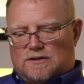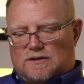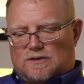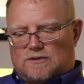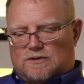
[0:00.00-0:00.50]

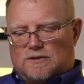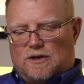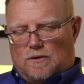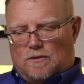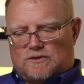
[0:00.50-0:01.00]
there's
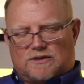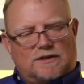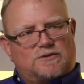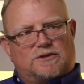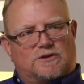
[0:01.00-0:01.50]
no
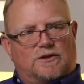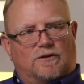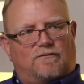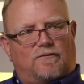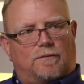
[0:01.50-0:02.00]

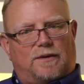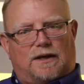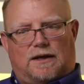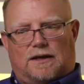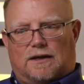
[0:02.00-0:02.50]
substitute for
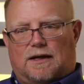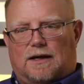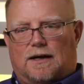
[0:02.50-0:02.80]
being